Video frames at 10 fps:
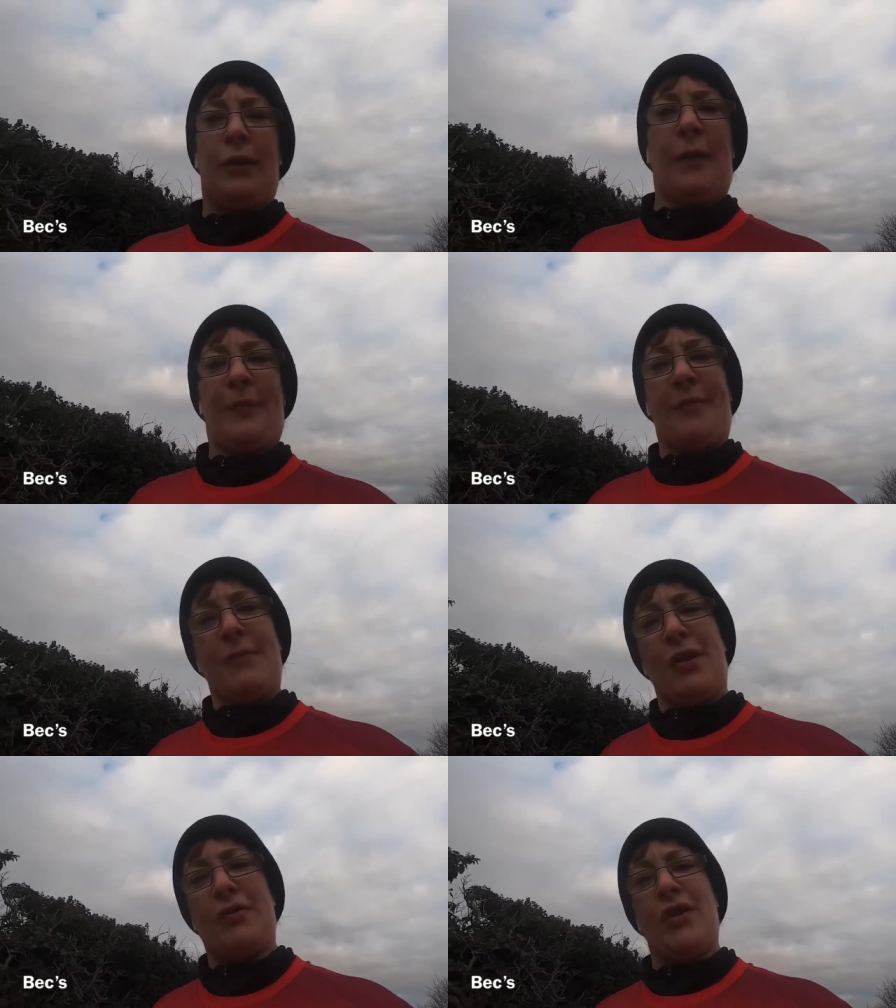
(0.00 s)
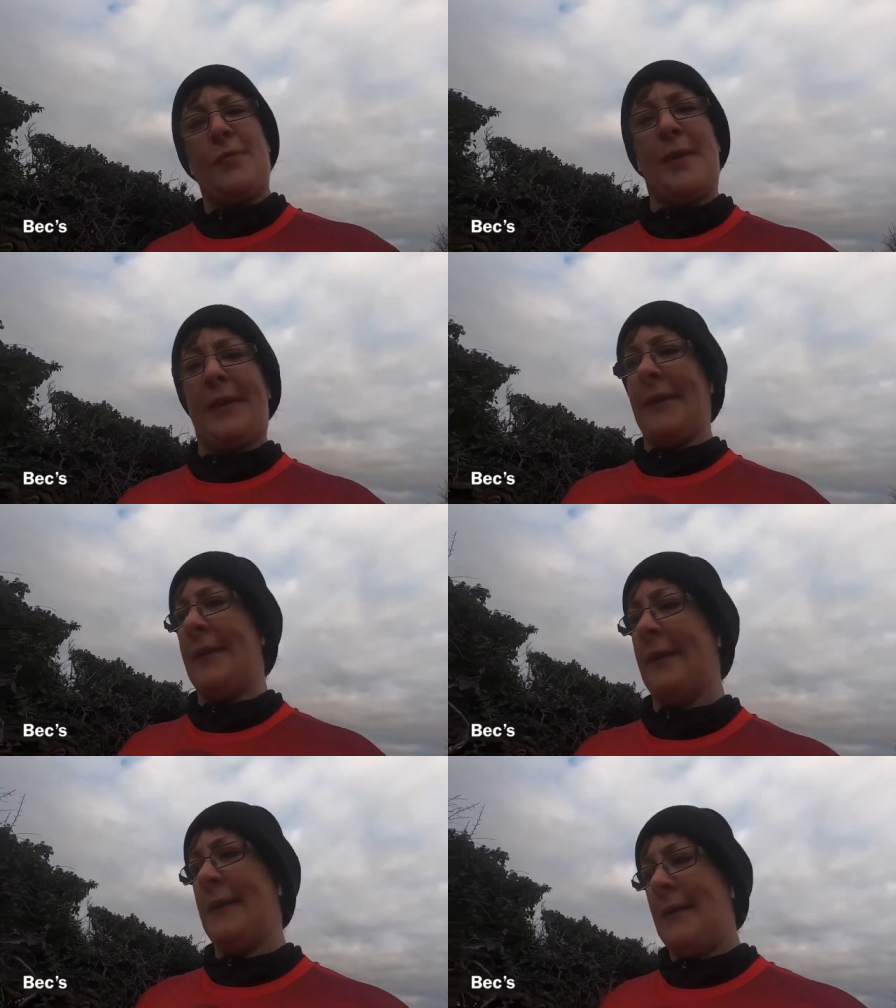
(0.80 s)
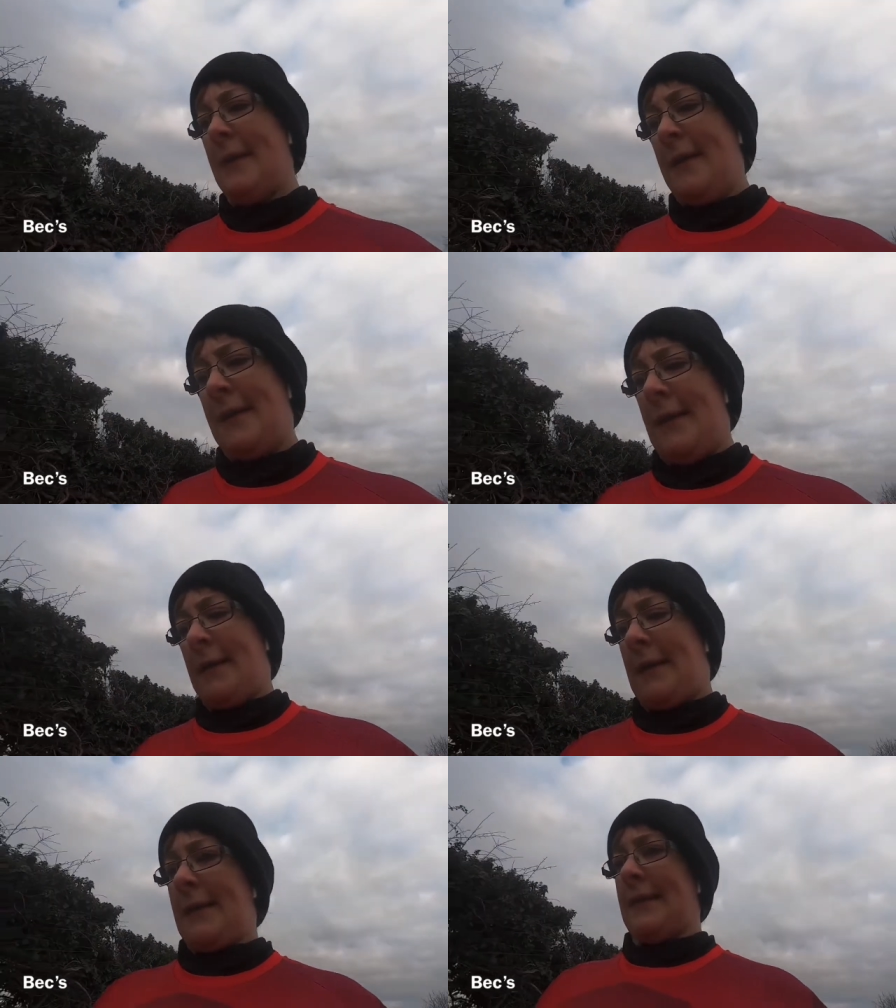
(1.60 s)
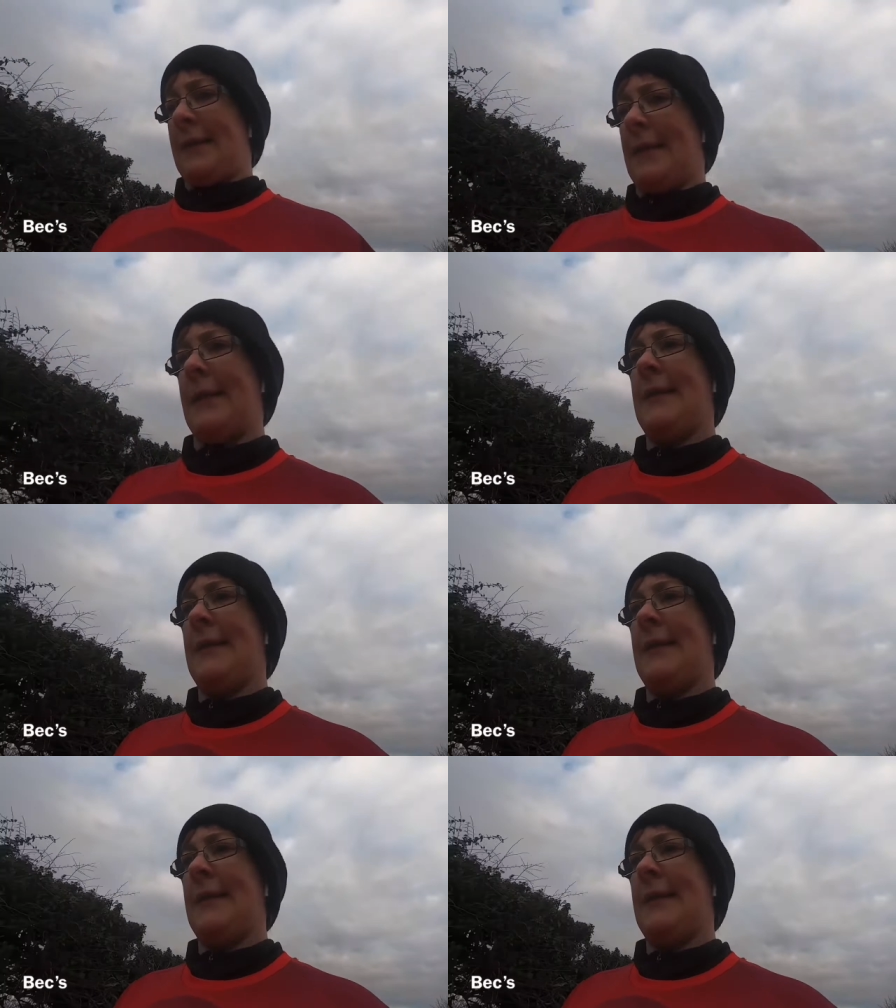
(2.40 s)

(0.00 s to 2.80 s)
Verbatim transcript: up some YouTubers and uh,